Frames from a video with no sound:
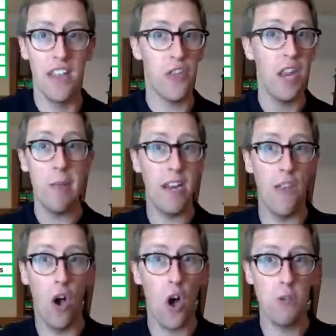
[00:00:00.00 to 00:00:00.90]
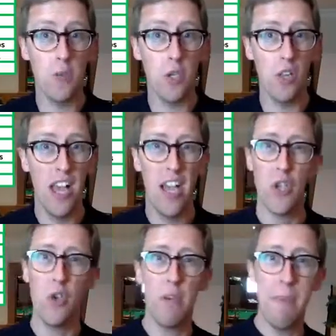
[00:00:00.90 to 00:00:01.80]
instead of being in the hospital,
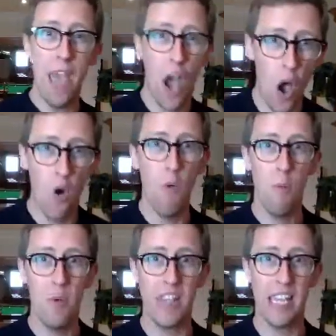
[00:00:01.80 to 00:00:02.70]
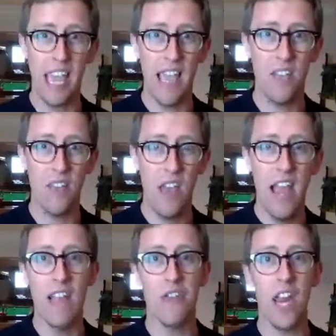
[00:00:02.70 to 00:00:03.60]
you can be at home with your kids.
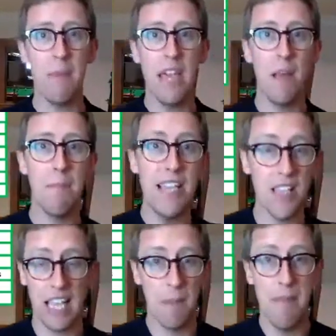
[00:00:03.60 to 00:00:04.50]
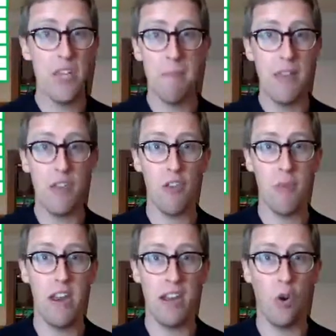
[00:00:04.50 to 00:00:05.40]
Instead of being a busy
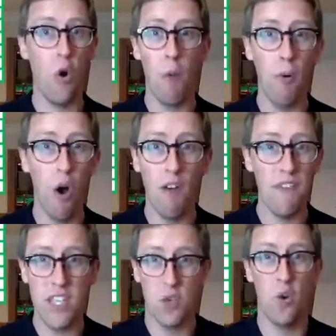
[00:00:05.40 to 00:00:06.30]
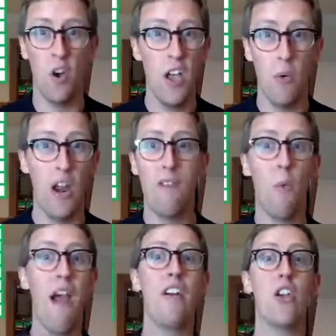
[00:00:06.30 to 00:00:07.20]
businessman in a corporate office or whatever,
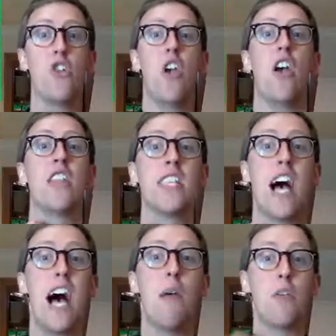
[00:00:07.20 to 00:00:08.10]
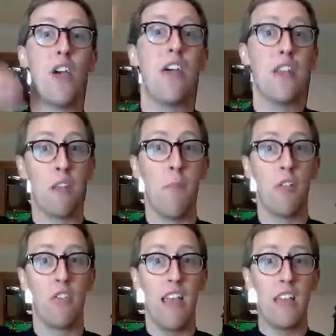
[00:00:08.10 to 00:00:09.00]
wearing a shirt and tie, which I think is
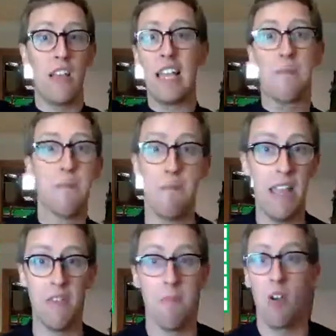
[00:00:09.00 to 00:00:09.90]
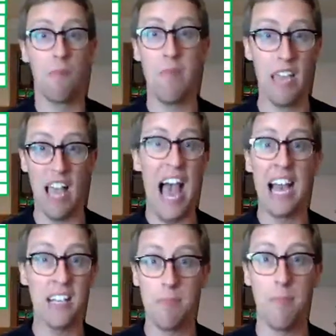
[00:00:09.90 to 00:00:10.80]
modern day, like basically being
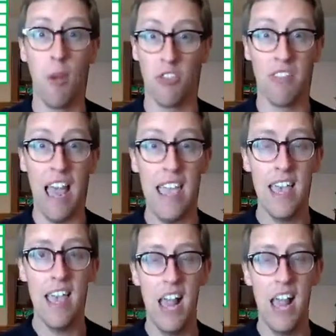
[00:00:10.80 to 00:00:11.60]
hanged modern day,